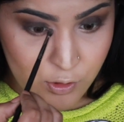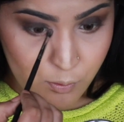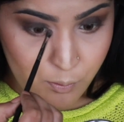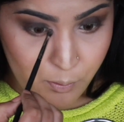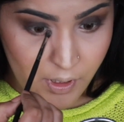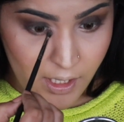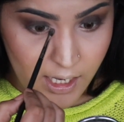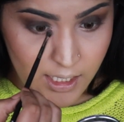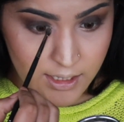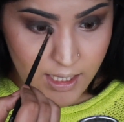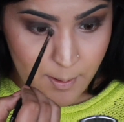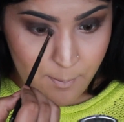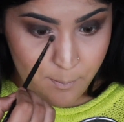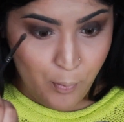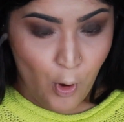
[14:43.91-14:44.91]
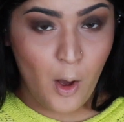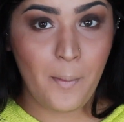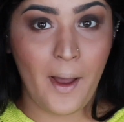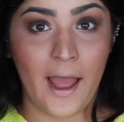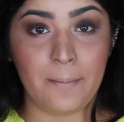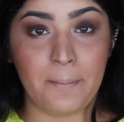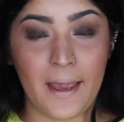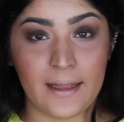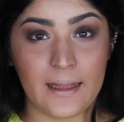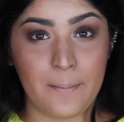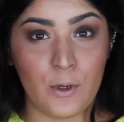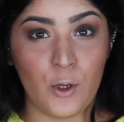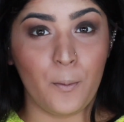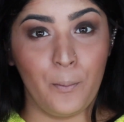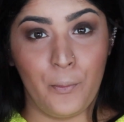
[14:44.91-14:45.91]
to make them pop and make
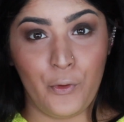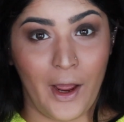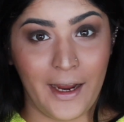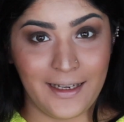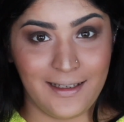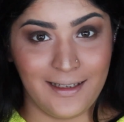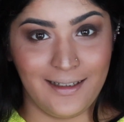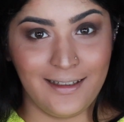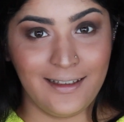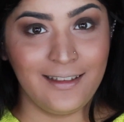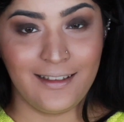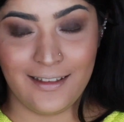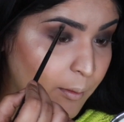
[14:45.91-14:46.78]
them look brighter.